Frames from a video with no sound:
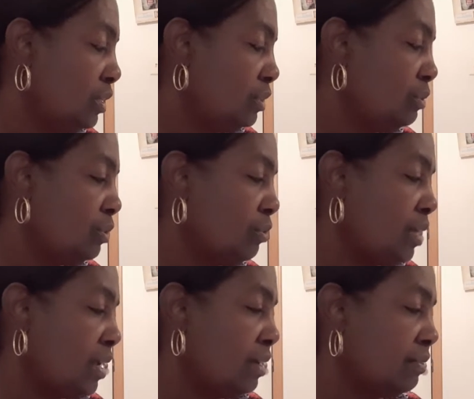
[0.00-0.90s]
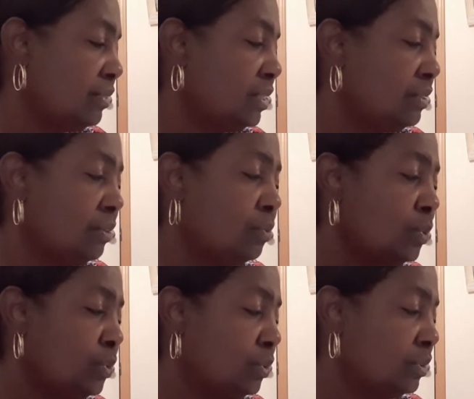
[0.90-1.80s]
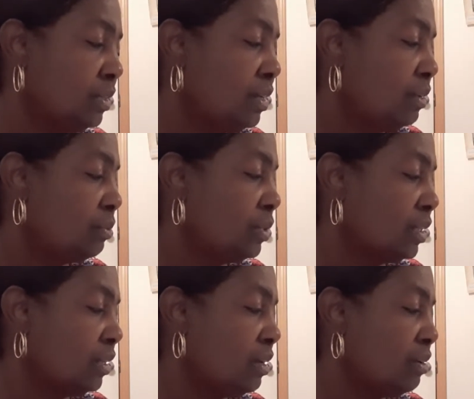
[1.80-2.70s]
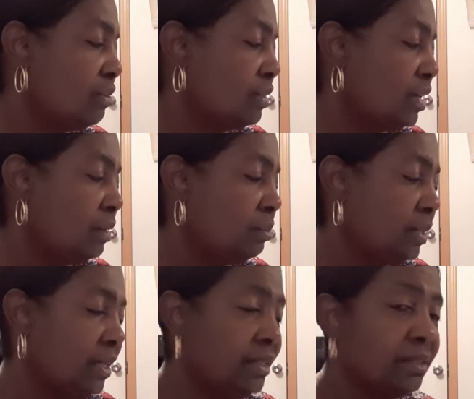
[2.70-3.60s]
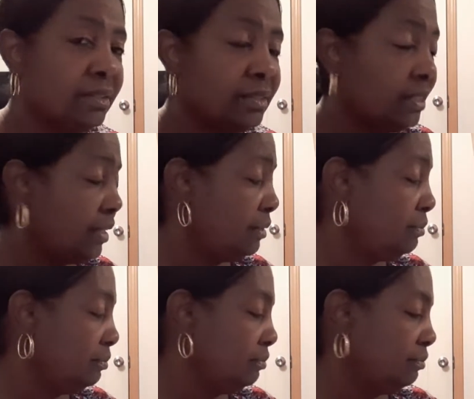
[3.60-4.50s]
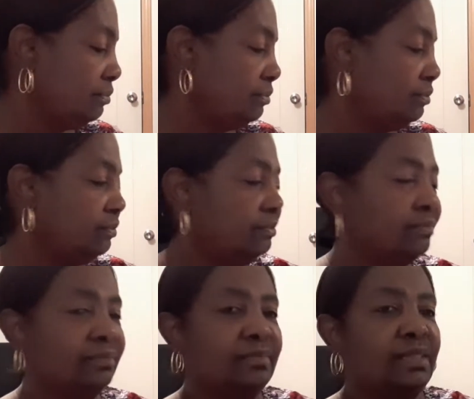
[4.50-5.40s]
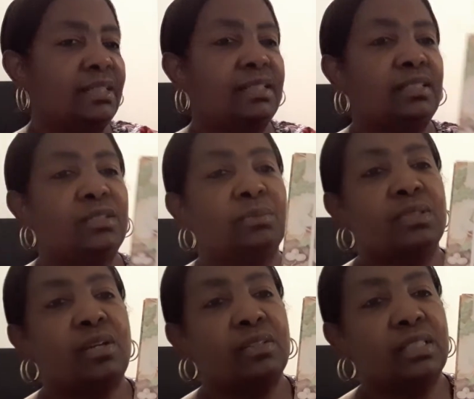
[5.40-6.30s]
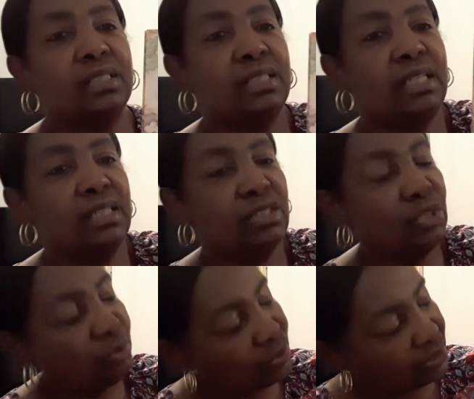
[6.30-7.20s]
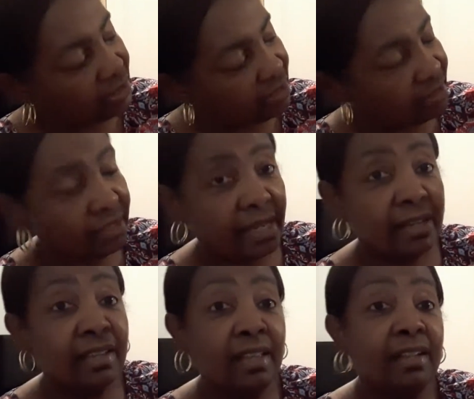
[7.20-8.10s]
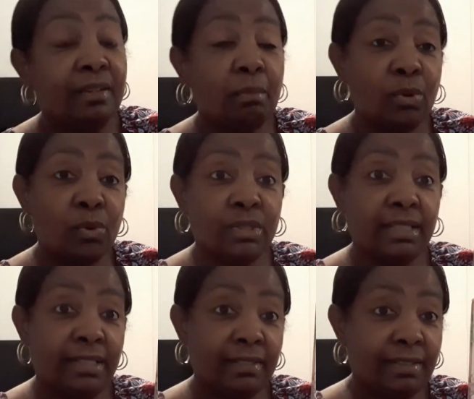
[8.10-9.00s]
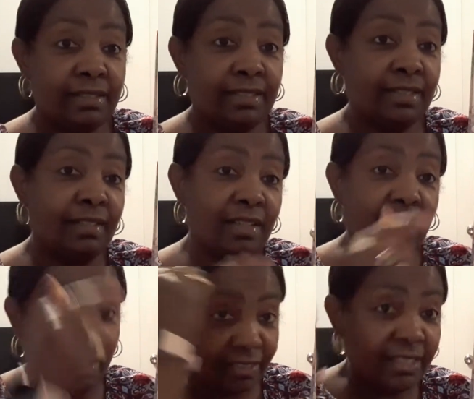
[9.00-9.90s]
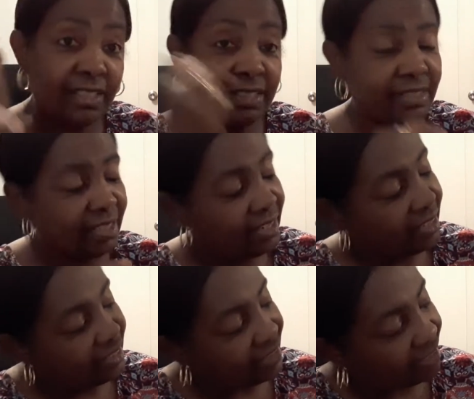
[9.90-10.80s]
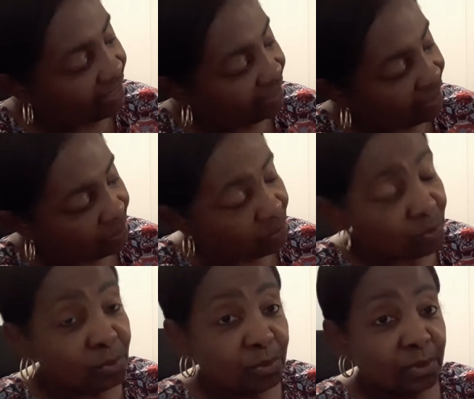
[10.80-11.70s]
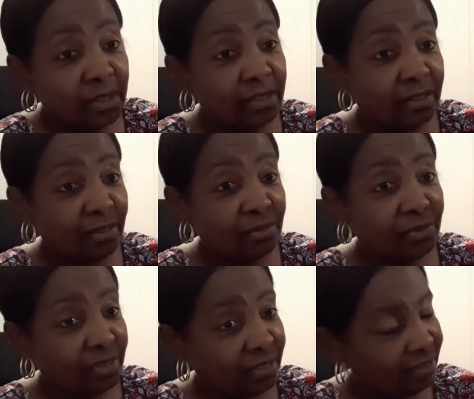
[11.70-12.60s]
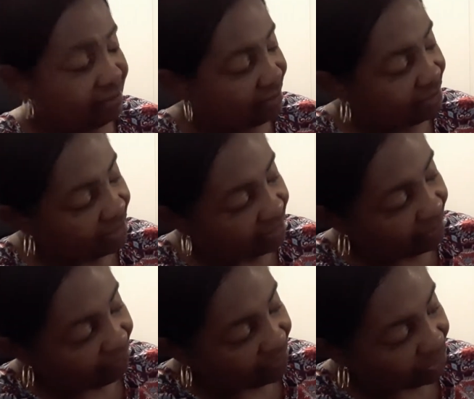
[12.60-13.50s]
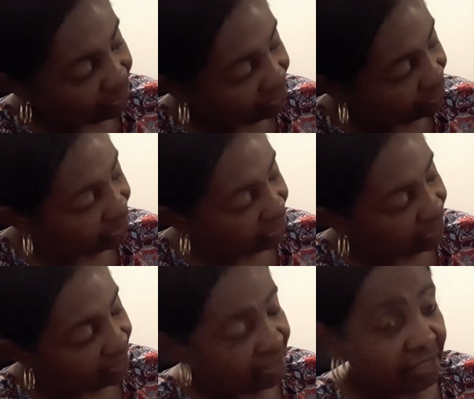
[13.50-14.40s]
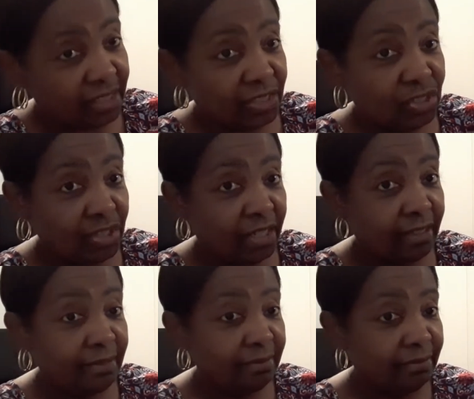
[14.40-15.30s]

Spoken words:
You don't have enough wool. Run along and play, Little Lamb. See, she was talking to her daddy. She wanted to get, like, the boys get haircuts. They get their wool cut off, like the fur. They get it shaved